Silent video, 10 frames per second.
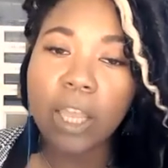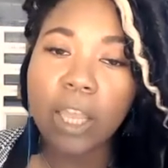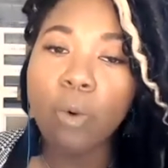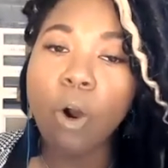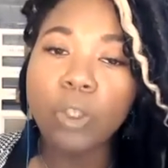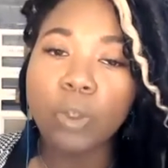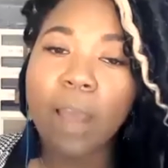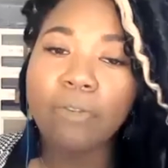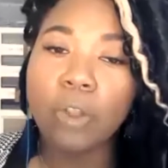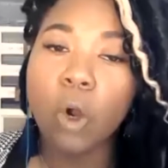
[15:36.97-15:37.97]
and you also
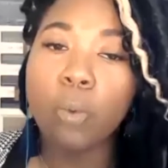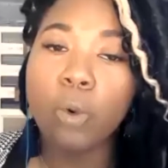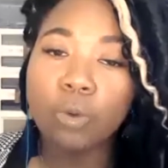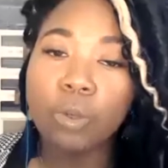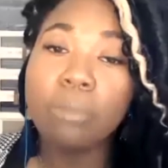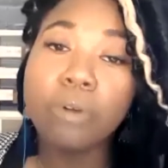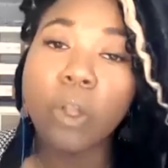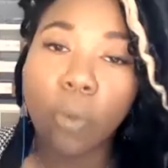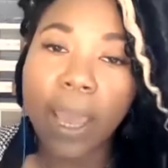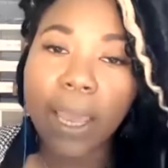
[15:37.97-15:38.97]
have to know what you can pull
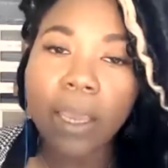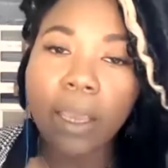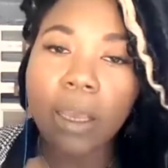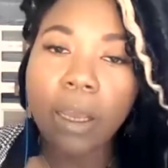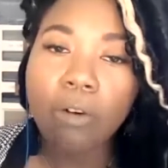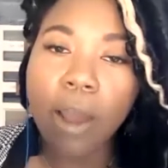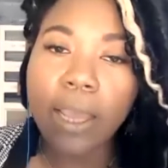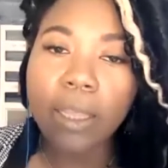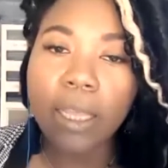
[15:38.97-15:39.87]
away, right?